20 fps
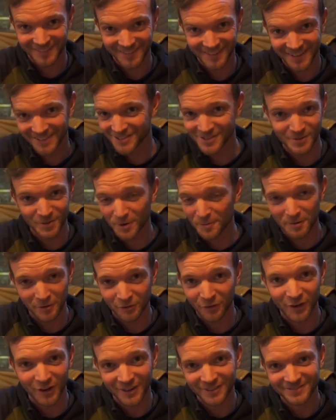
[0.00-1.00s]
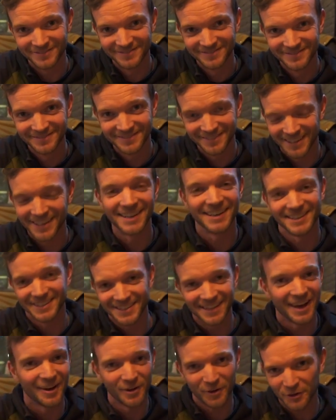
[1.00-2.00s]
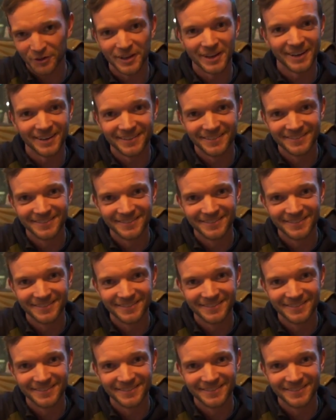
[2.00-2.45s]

because you weren't before. I did that whole thing.